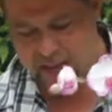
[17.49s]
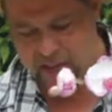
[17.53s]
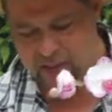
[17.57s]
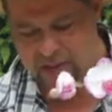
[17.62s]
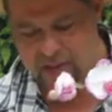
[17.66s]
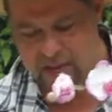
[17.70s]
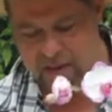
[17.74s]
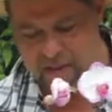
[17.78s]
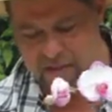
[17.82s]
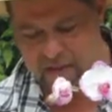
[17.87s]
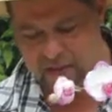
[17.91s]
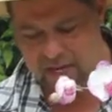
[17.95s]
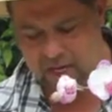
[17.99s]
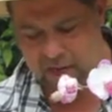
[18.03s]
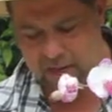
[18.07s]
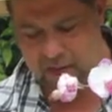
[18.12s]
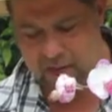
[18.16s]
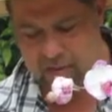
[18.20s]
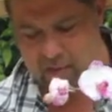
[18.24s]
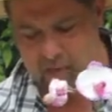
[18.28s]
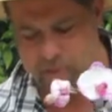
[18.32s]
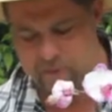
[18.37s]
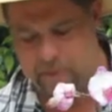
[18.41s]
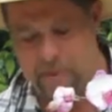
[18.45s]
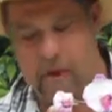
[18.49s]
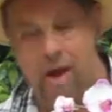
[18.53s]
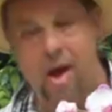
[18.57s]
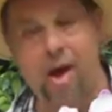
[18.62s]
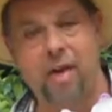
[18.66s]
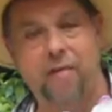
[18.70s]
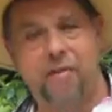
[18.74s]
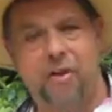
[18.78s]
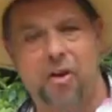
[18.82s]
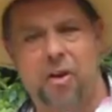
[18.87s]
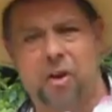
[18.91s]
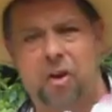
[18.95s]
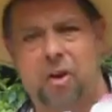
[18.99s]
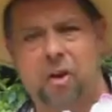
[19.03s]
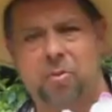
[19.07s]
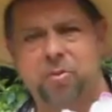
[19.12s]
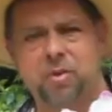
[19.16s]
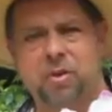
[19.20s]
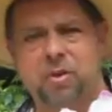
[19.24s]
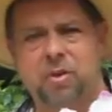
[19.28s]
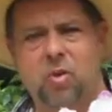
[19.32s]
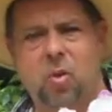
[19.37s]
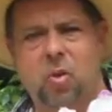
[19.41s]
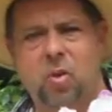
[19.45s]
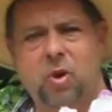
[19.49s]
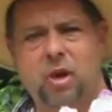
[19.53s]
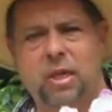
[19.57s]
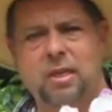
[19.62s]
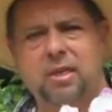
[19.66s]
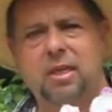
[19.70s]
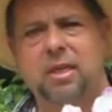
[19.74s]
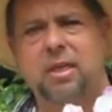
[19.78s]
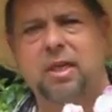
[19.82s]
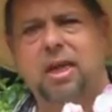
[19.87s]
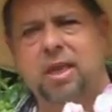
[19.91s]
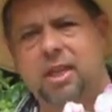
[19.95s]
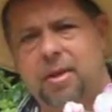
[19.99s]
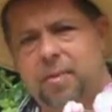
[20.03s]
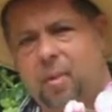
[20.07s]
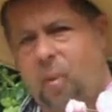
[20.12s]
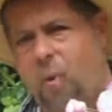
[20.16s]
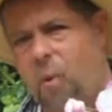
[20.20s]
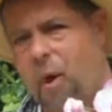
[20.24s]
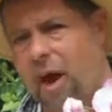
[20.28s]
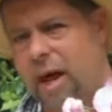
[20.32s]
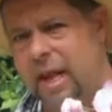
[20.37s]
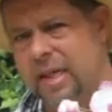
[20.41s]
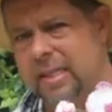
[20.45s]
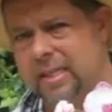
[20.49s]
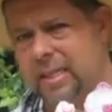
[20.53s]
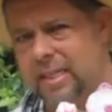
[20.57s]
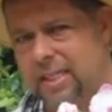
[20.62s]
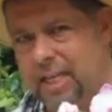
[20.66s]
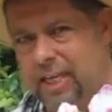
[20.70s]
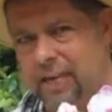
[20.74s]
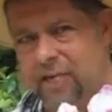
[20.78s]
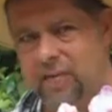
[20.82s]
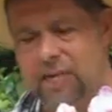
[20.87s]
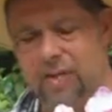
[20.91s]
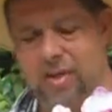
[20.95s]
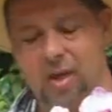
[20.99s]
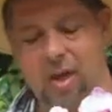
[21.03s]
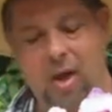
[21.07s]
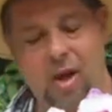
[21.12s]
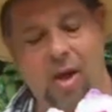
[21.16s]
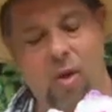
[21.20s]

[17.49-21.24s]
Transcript: Now, many people buy Phalaenopsis orchids and give them away as gifts,